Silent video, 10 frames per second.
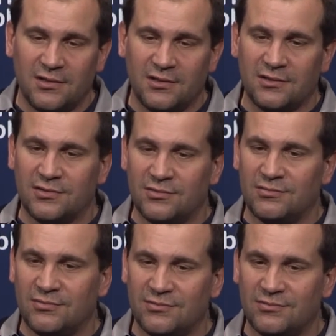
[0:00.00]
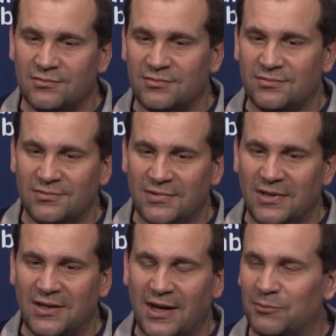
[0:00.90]
his
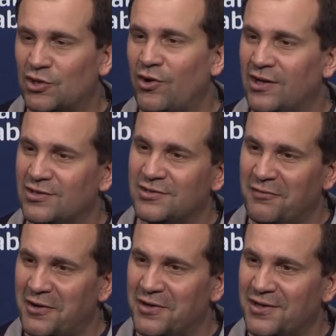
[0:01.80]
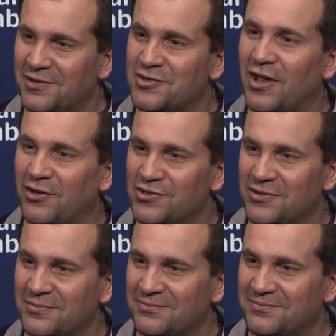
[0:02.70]
he comes across as a very
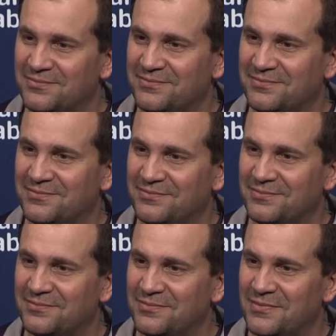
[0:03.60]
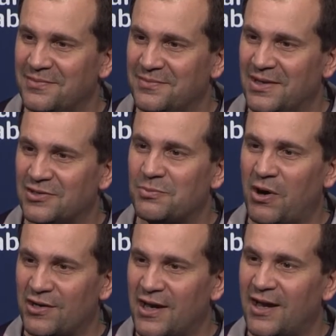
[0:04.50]
intelligent, uh,
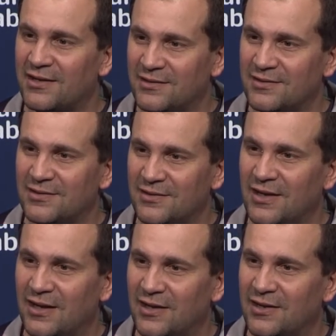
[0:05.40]
smart guy. Uh,